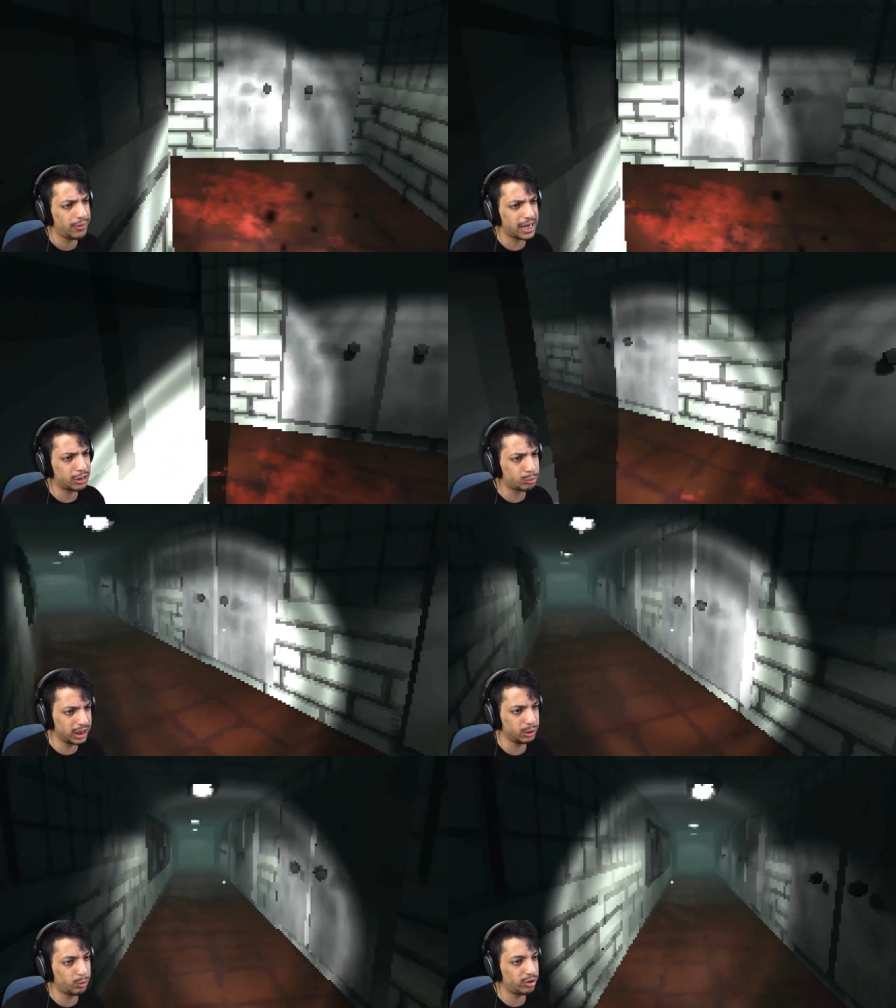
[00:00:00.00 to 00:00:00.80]
that it
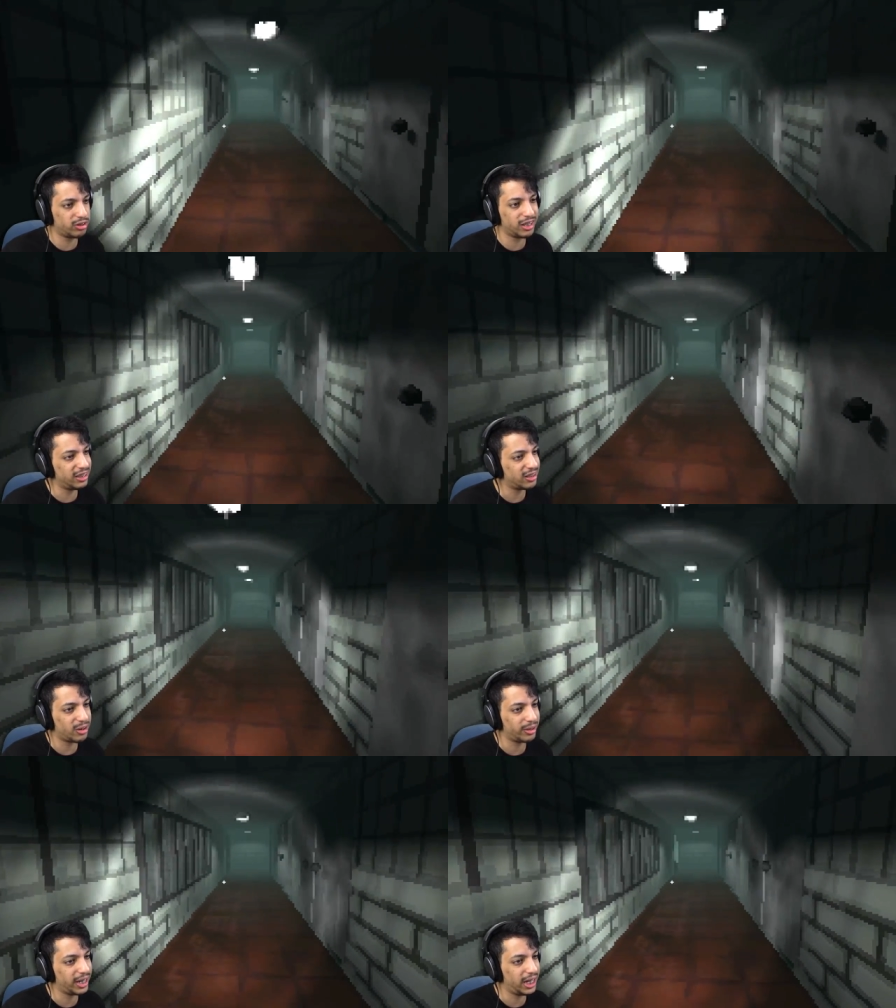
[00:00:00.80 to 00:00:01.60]
really ruins the
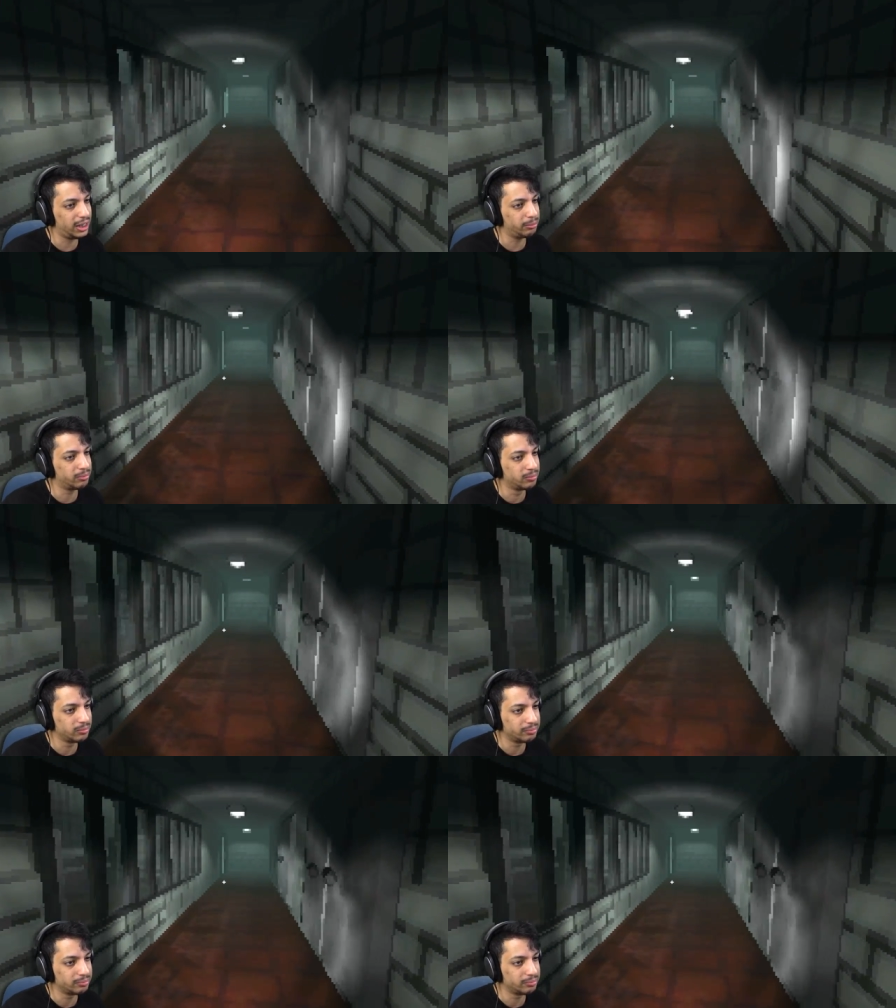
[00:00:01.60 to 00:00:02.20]
entire game.